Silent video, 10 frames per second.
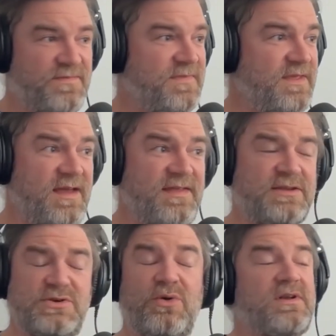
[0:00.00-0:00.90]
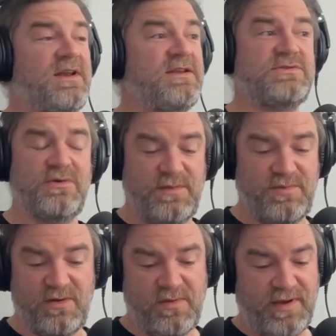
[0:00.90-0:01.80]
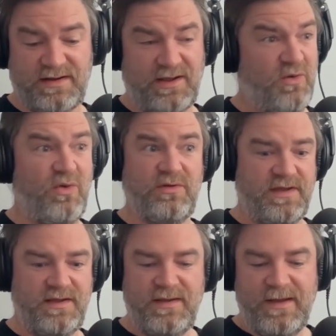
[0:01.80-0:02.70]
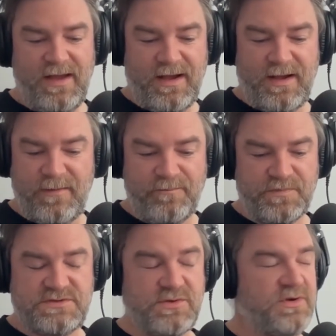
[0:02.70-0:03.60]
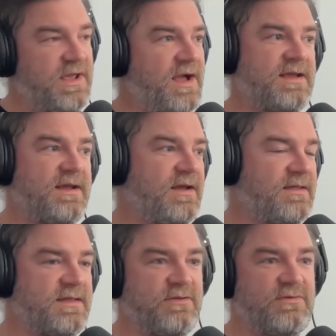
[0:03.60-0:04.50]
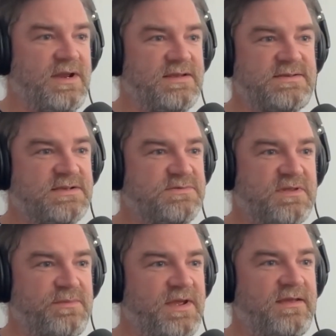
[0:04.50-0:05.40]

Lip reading: Yeah, that totally blew my mind, like all of it. Zodiac, I think, really sticks with me